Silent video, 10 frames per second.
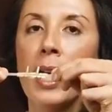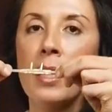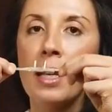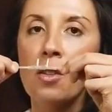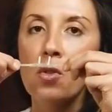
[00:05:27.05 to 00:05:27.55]

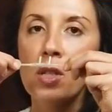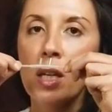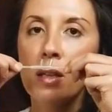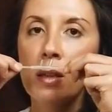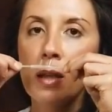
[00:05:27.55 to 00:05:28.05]
and then you
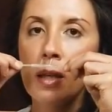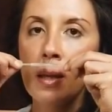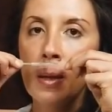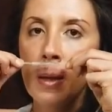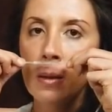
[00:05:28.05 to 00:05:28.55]
take
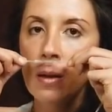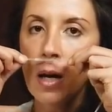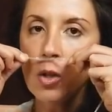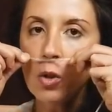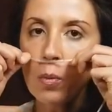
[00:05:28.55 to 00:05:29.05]
the
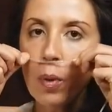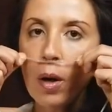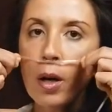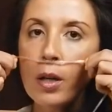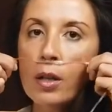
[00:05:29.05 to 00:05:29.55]
nostril
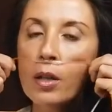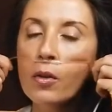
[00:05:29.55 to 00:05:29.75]
part,